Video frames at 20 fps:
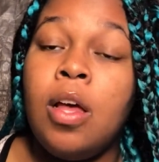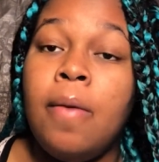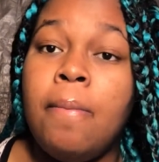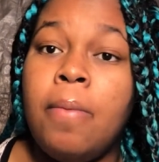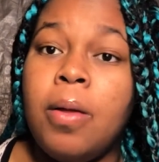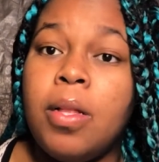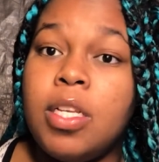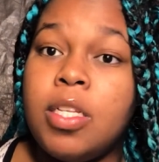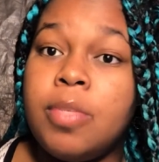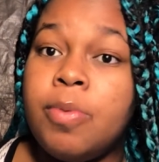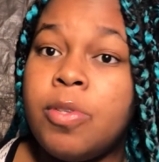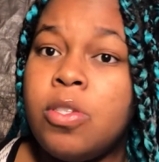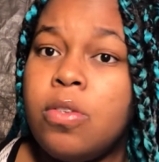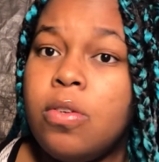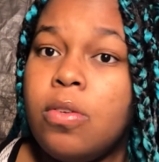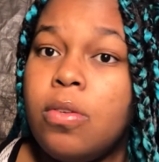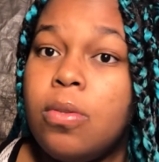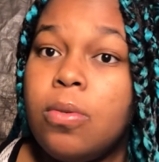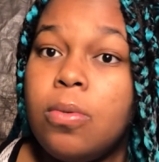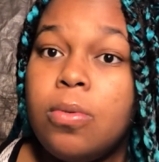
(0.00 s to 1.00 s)
police
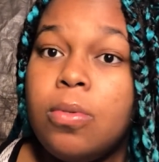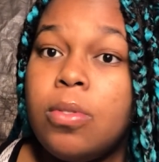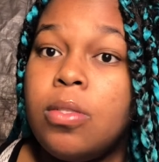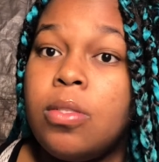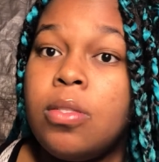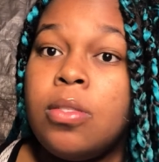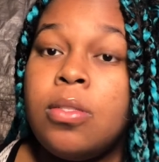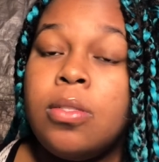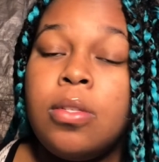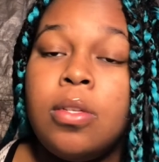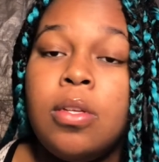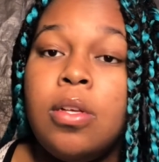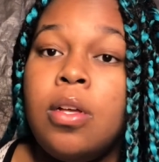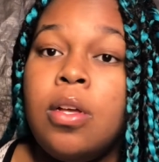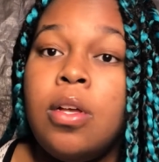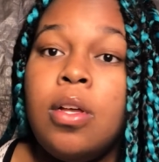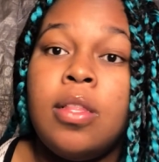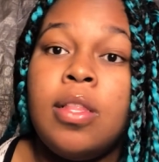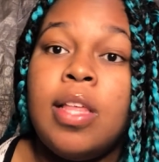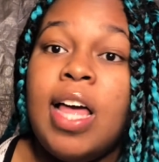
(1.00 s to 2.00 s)
patrols.
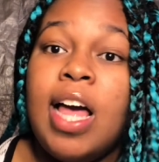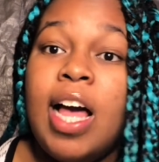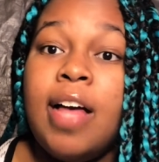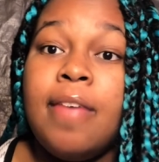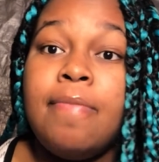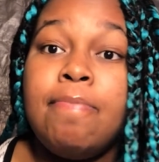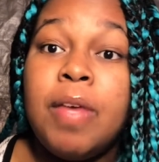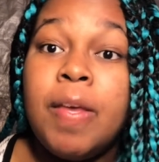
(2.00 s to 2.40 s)
They have